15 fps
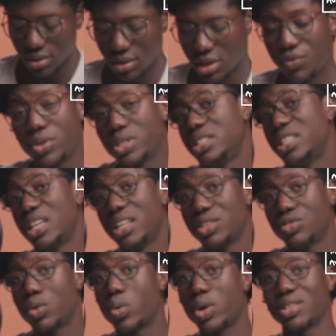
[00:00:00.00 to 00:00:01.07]
Even the
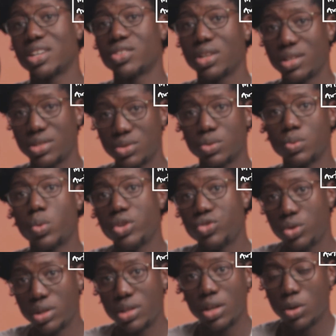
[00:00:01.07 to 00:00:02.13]
DNS request actually too went
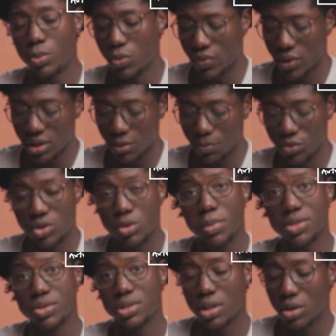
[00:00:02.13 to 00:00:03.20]
through your telecom provider. So it
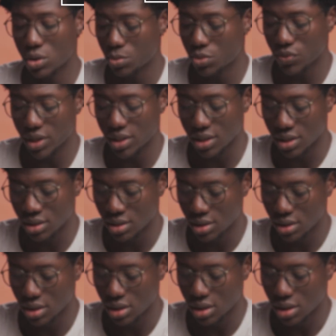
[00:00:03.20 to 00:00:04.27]
makes your telecom provider.
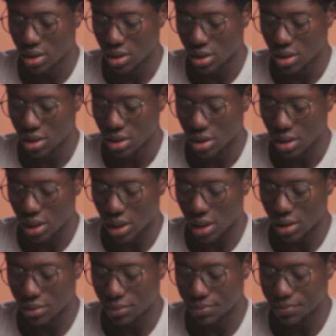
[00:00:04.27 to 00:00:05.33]
Yeah.